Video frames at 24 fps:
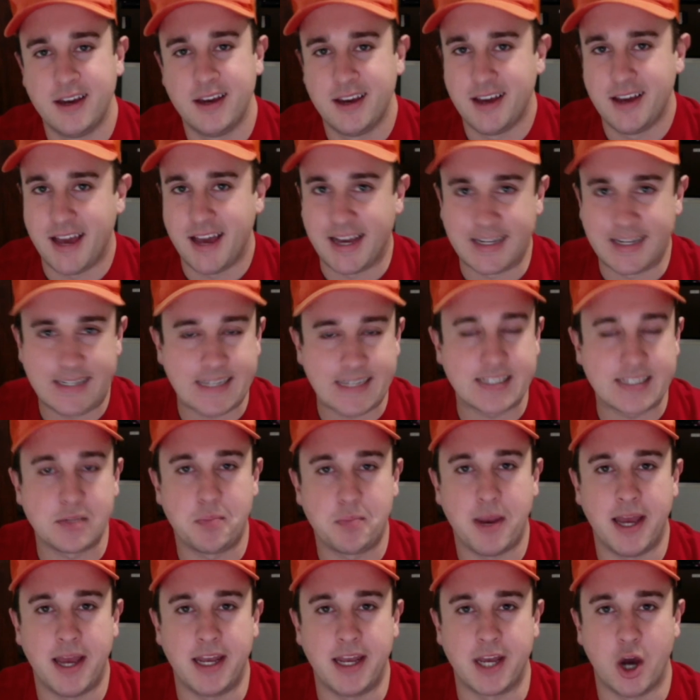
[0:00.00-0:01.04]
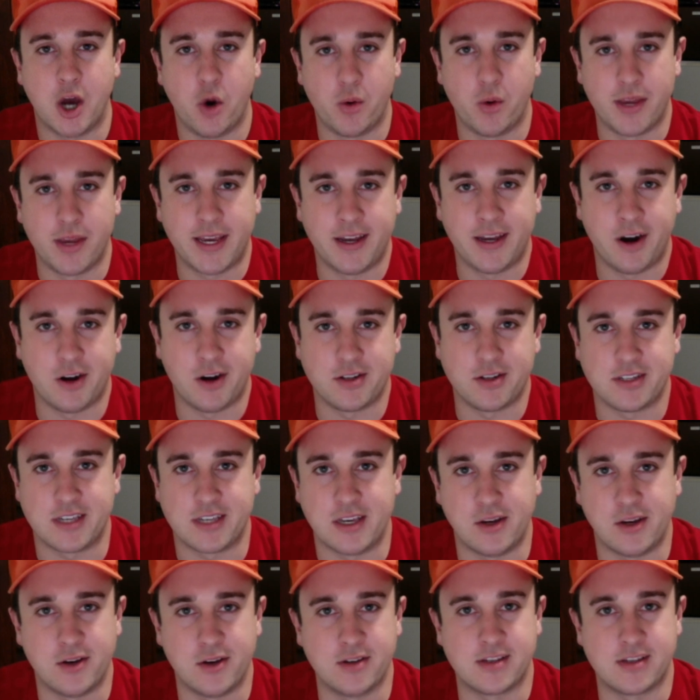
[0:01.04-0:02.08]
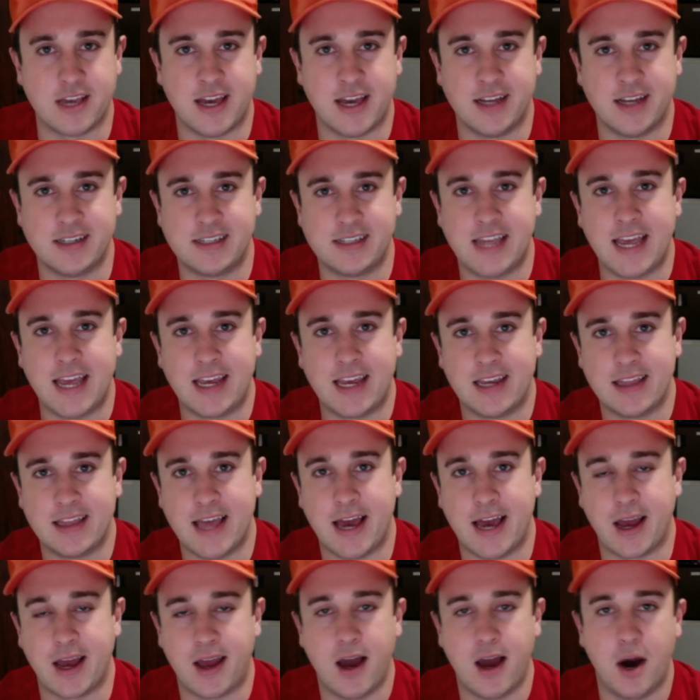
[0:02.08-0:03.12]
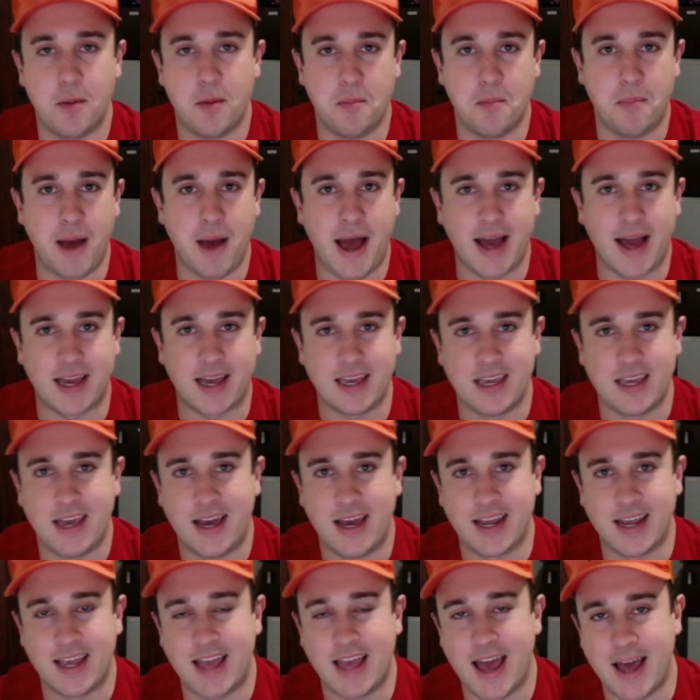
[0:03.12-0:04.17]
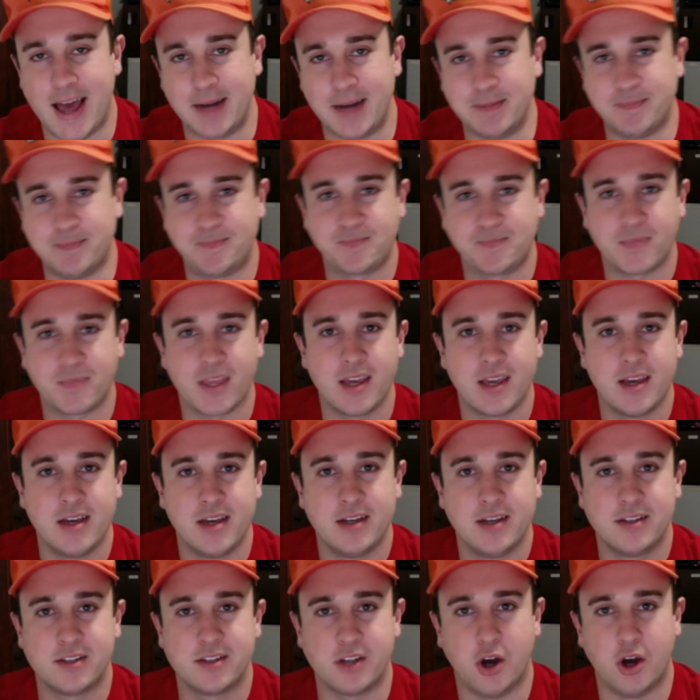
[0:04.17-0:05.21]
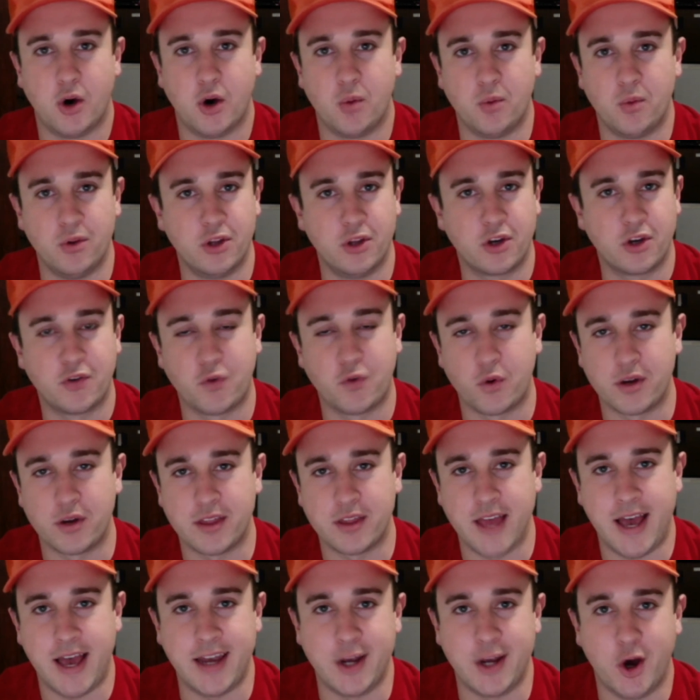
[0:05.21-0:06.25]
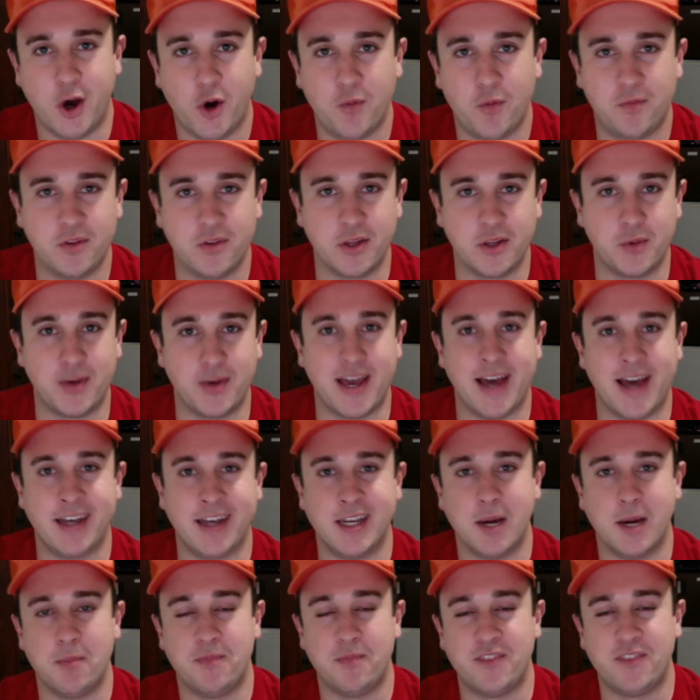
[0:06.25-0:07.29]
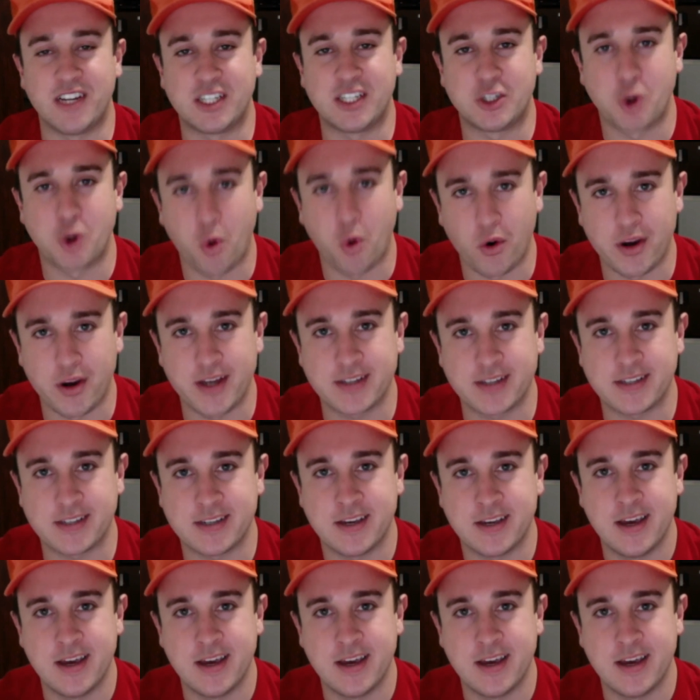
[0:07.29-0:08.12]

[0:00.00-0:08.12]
anticipating honing in our skills and taking that cup back yet again. So we'll look forward to that, and hopefully we end up victorious,